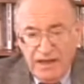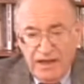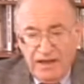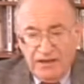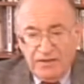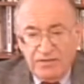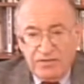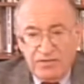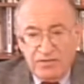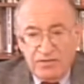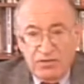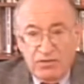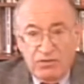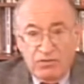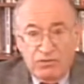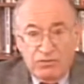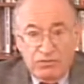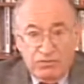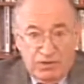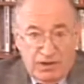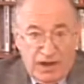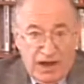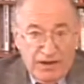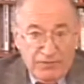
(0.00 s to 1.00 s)
And
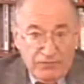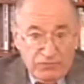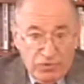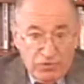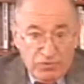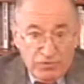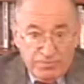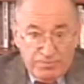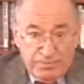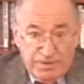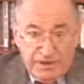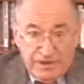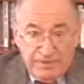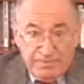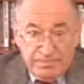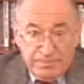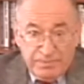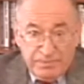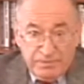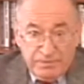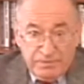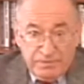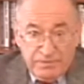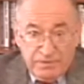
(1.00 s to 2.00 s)
so I wrote a
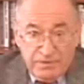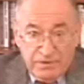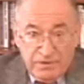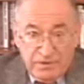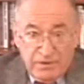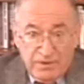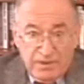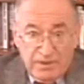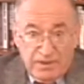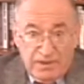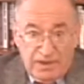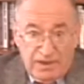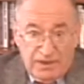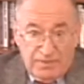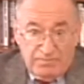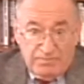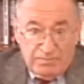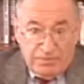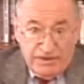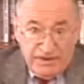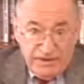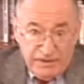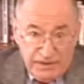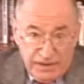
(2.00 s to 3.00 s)
paper
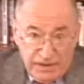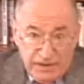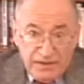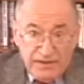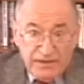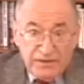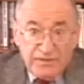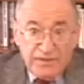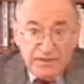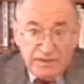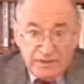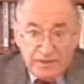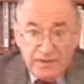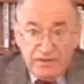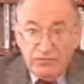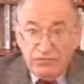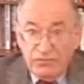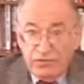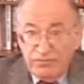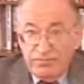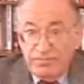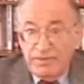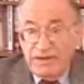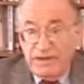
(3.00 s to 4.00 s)
and predicted that there
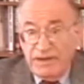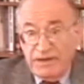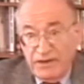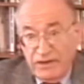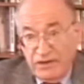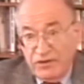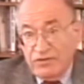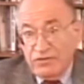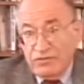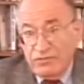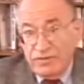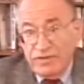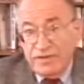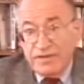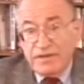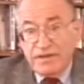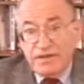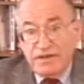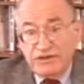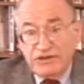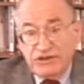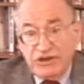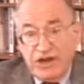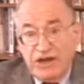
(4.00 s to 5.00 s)
would be an
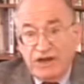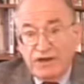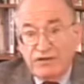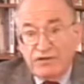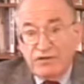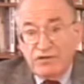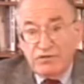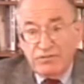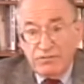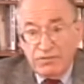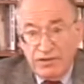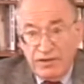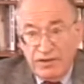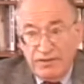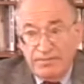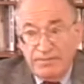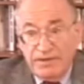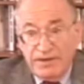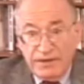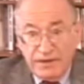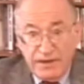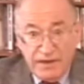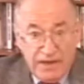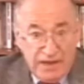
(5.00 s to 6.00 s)
increase in childhood
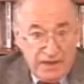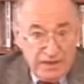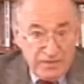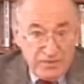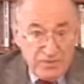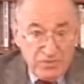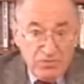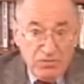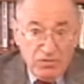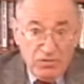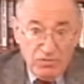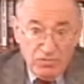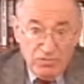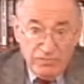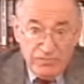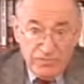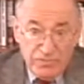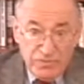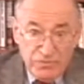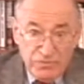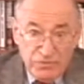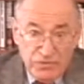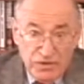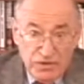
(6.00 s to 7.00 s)
leukemia and cancer all
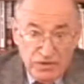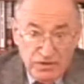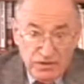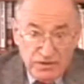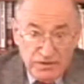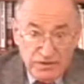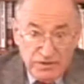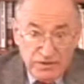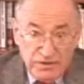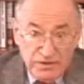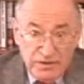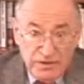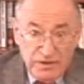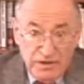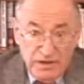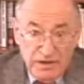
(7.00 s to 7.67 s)
over the world.